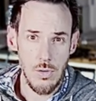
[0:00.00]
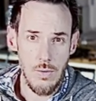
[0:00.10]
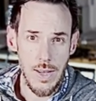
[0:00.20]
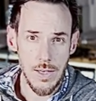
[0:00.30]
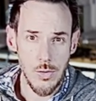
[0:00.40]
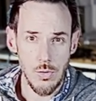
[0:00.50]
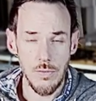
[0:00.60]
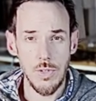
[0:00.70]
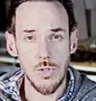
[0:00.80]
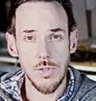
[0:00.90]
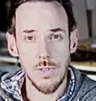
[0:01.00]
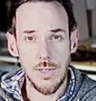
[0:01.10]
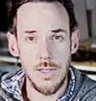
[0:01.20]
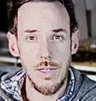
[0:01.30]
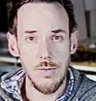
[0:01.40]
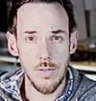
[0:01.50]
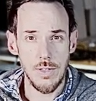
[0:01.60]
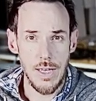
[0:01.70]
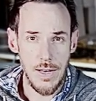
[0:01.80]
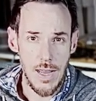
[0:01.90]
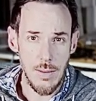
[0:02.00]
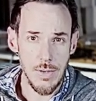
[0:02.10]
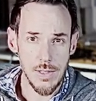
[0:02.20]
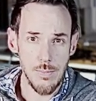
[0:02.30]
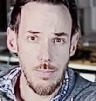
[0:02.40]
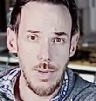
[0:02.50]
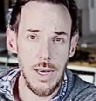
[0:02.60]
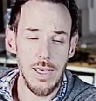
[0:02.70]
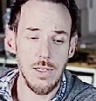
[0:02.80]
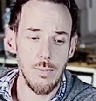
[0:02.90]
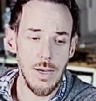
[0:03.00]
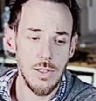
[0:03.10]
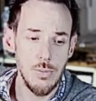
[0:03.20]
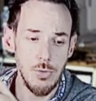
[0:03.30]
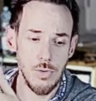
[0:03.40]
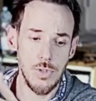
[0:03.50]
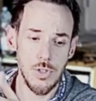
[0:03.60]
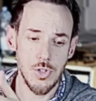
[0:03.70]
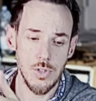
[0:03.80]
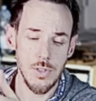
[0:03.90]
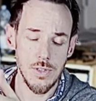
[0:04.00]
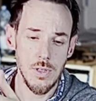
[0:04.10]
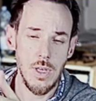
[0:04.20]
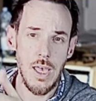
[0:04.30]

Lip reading: Why couldn't we just leave the dynamics played by the musicians